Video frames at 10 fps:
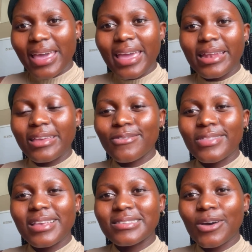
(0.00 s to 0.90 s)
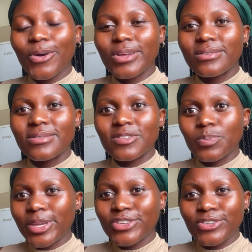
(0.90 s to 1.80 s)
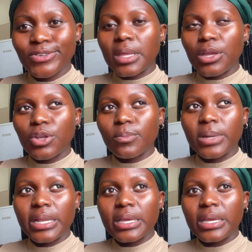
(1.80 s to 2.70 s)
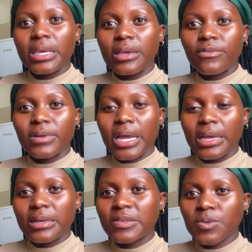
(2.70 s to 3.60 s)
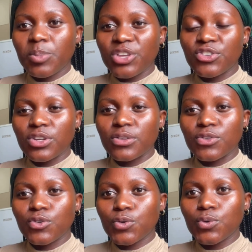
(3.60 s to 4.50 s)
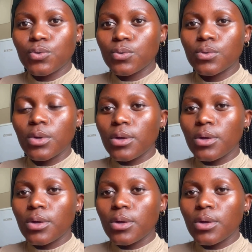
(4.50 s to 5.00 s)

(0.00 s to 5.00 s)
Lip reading: And if things are on special, they normally give like specials to